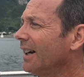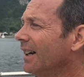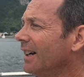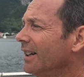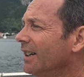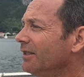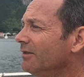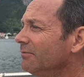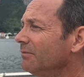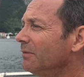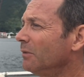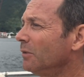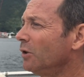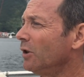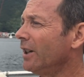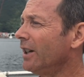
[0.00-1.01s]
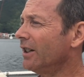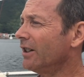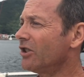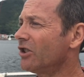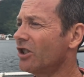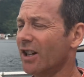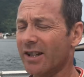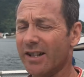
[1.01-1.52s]
Um, we'll hit
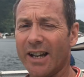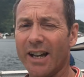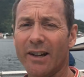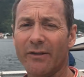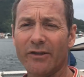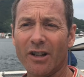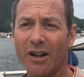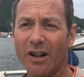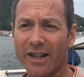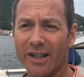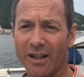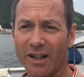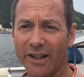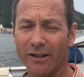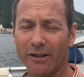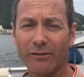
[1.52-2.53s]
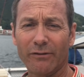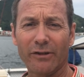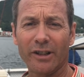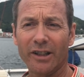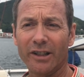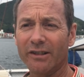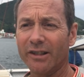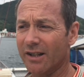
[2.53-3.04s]
it just after high tide hopefully.